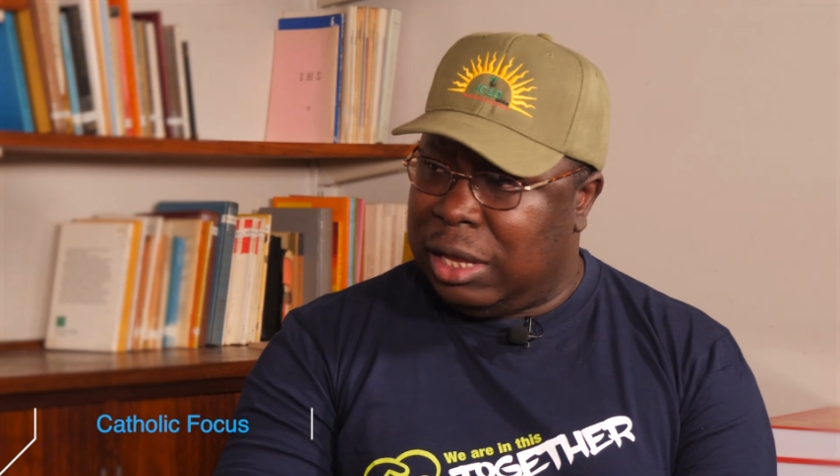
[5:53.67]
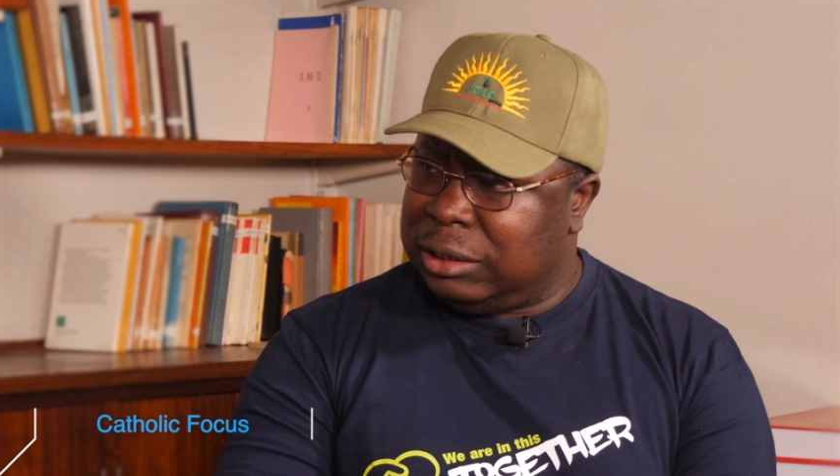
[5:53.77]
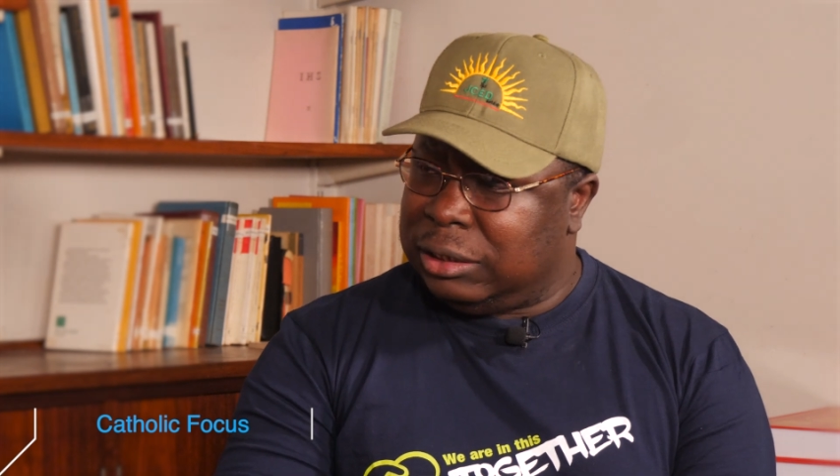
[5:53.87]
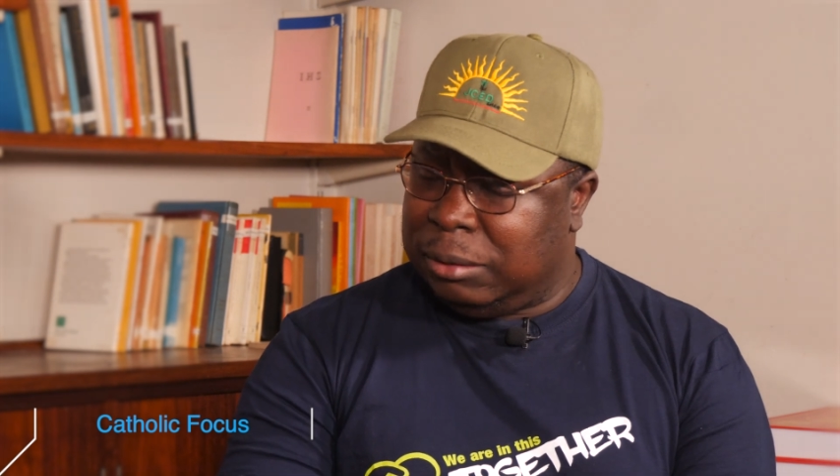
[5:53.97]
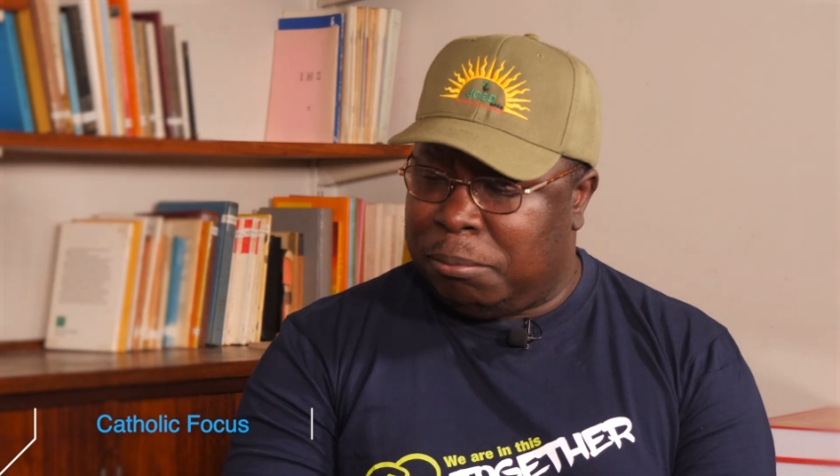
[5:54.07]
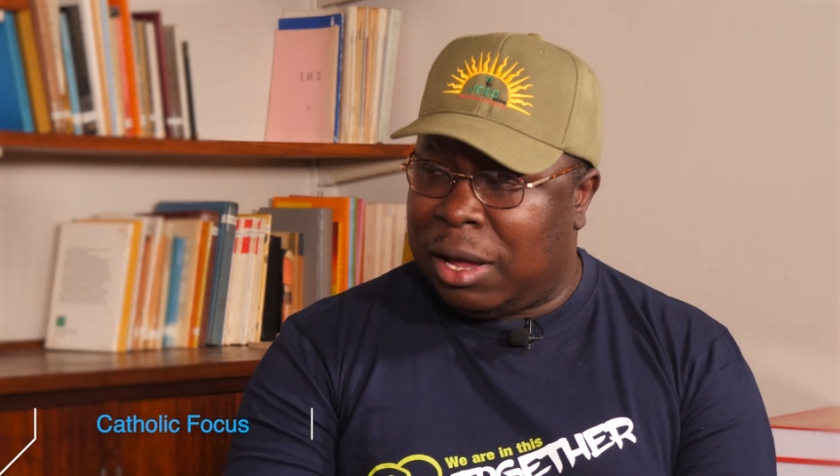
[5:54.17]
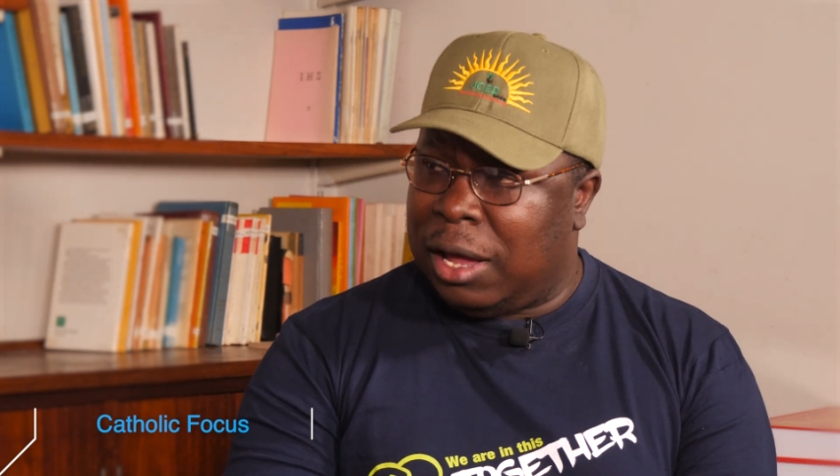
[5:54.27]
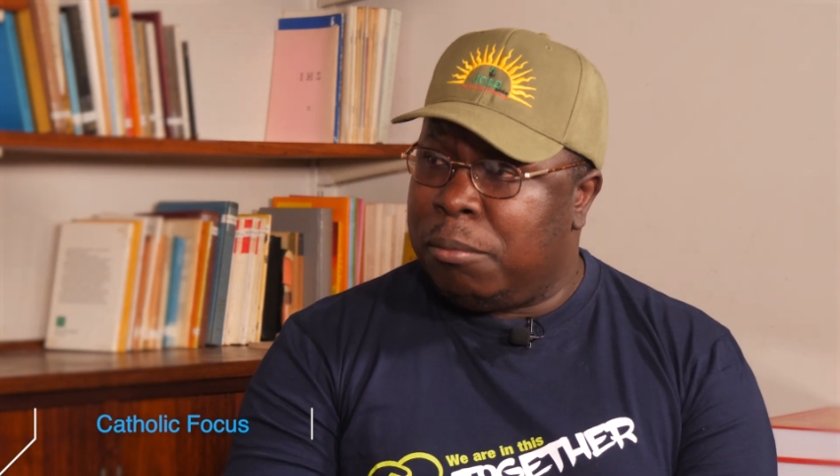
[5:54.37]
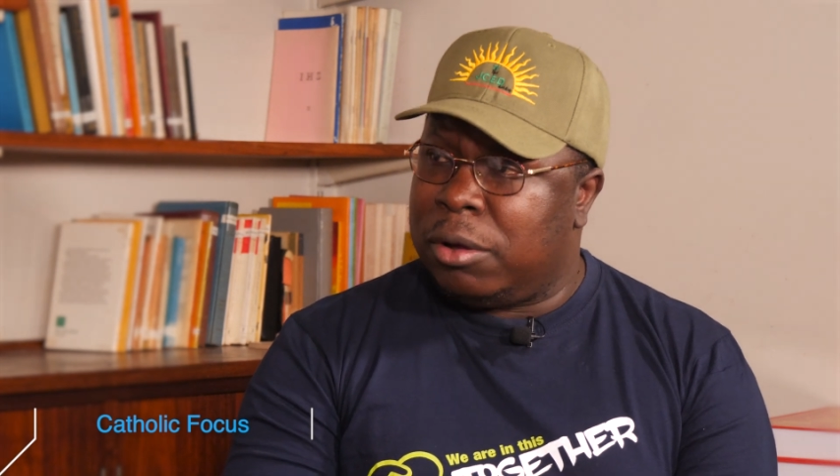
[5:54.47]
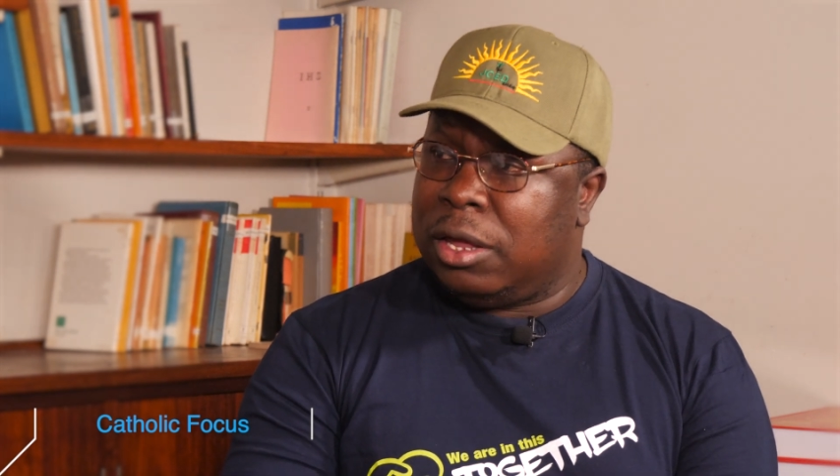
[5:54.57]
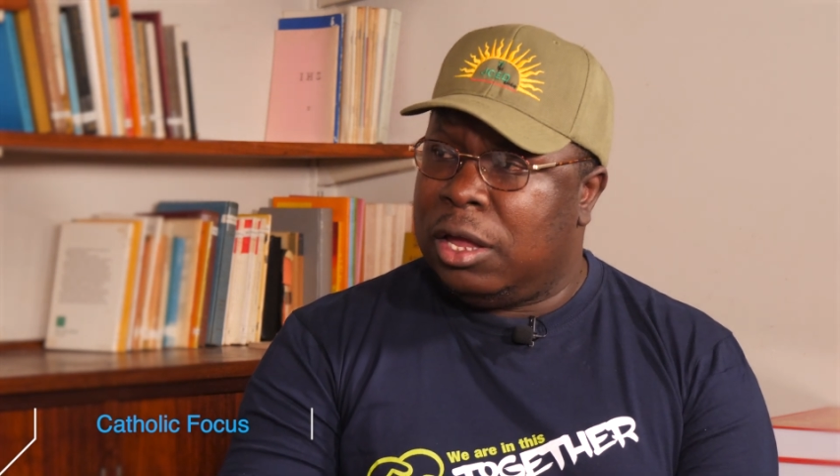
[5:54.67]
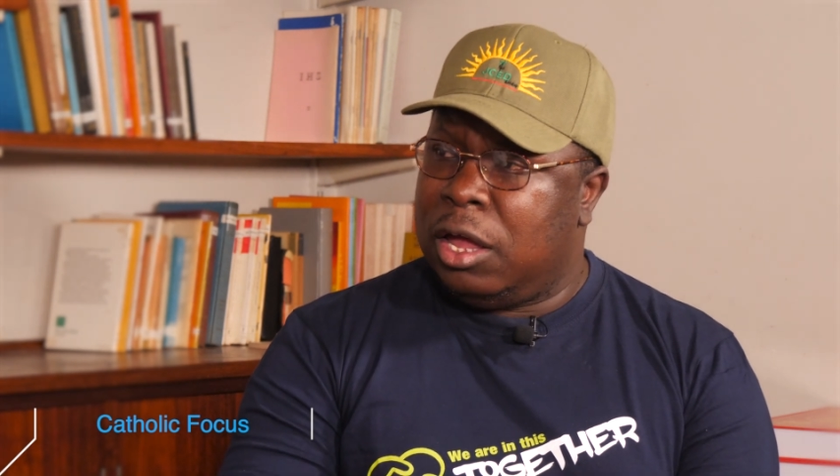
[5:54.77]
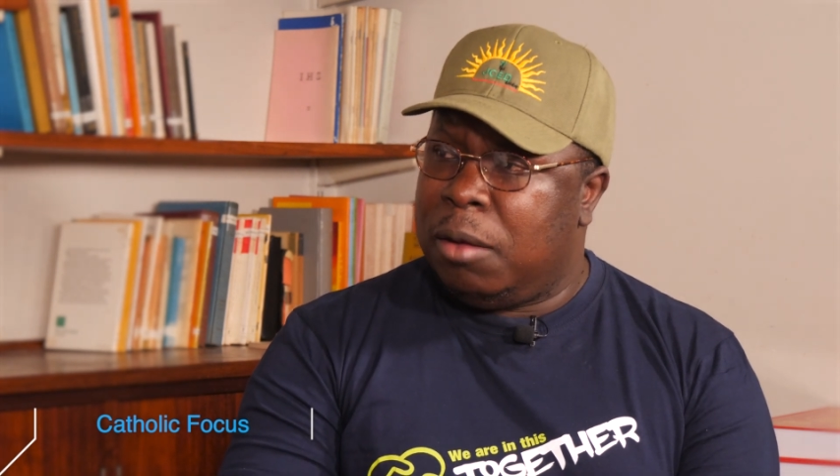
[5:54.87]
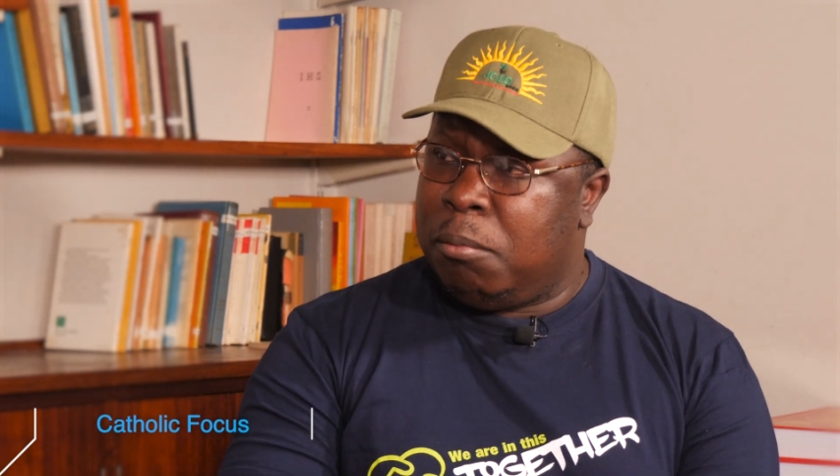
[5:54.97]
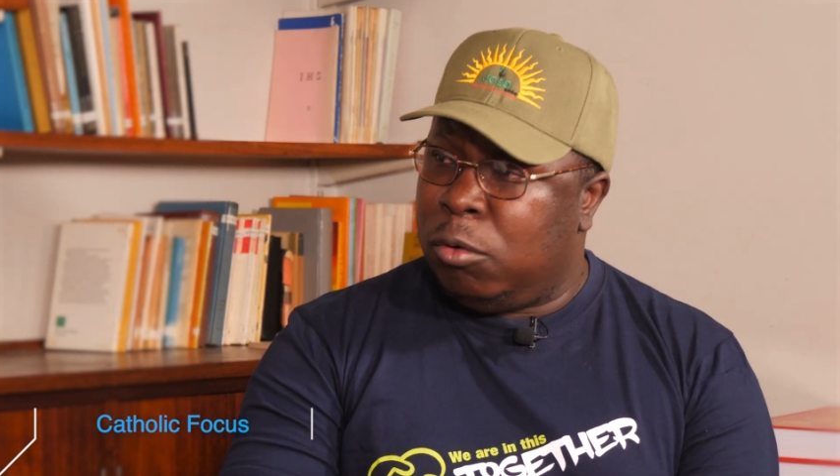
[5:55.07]
Zimbabwe,
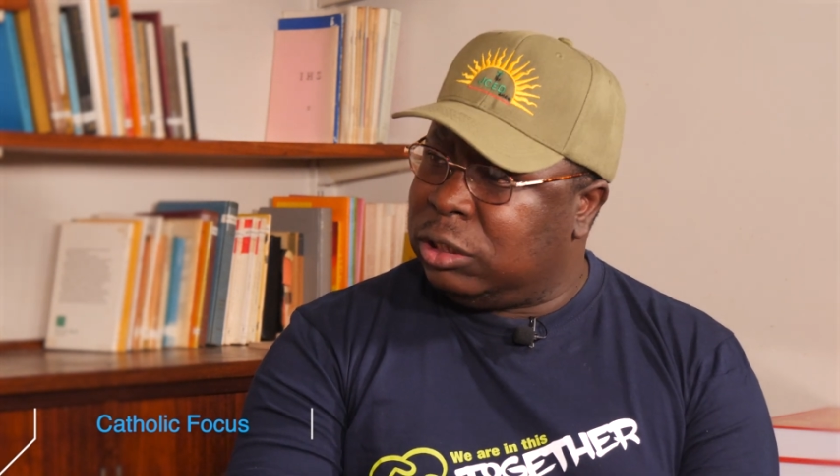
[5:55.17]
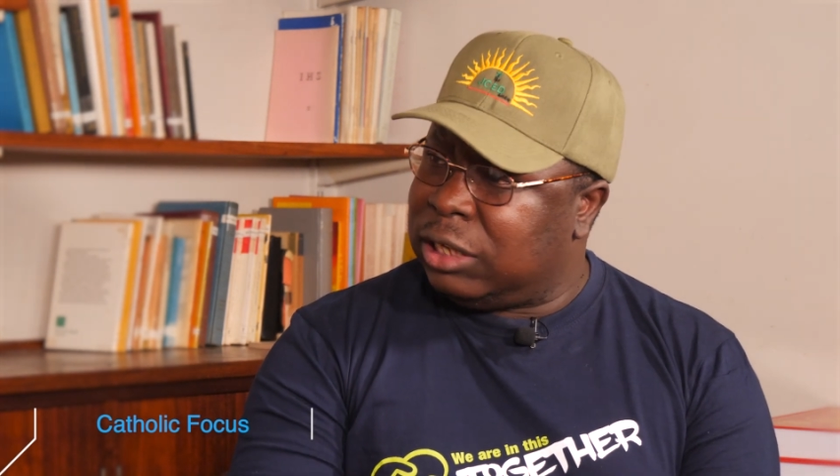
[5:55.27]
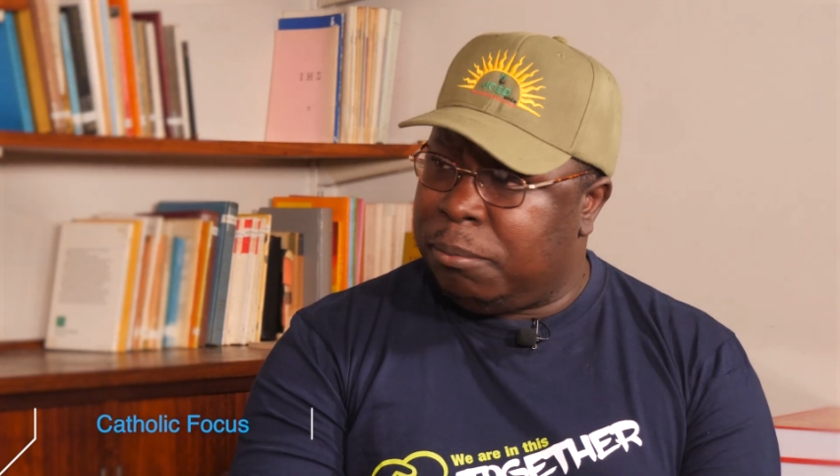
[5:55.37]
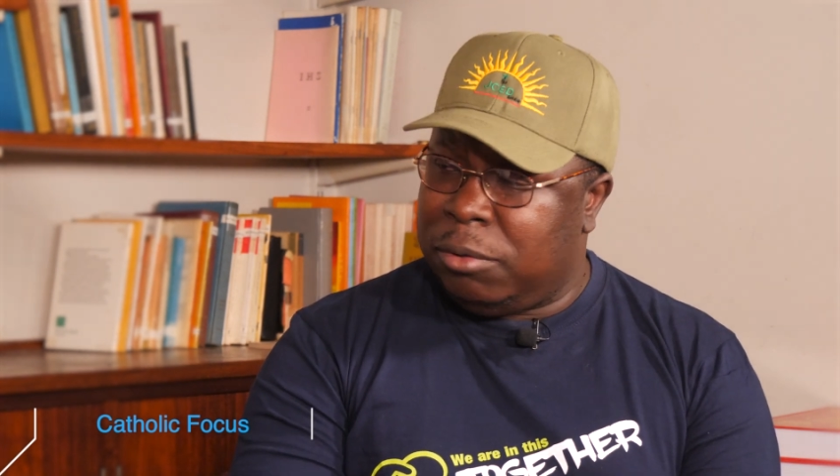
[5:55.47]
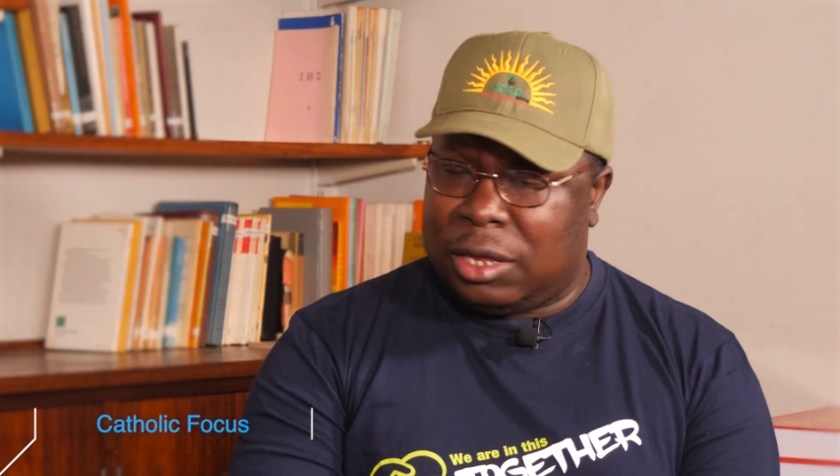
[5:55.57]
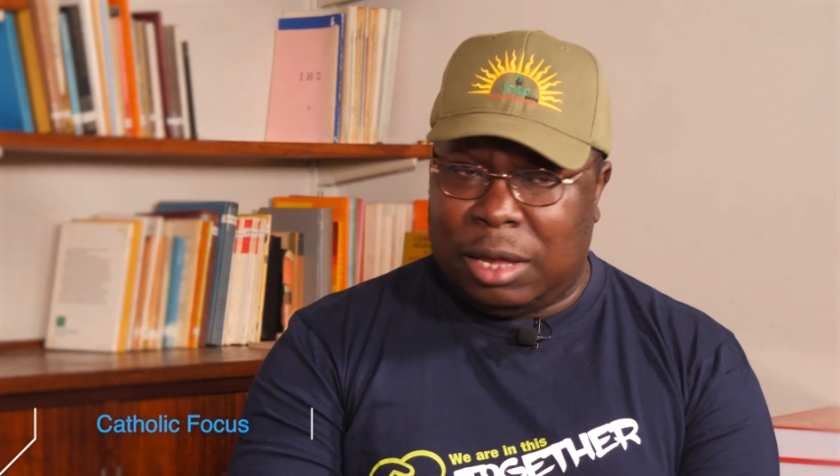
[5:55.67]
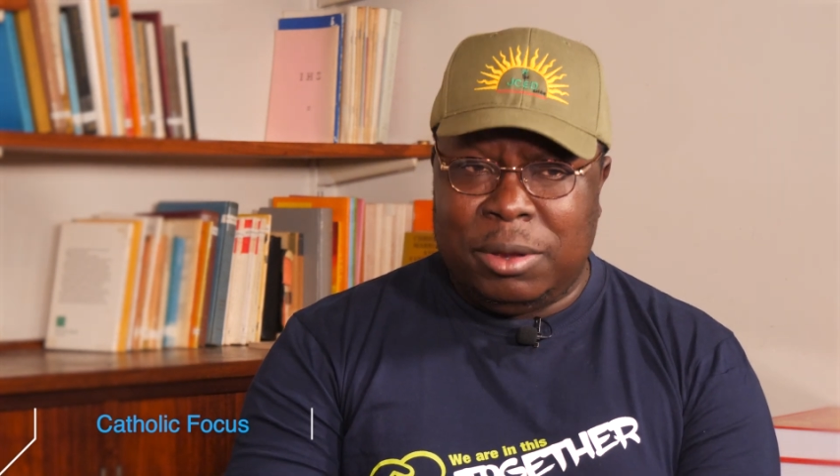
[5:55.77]
Mozambique.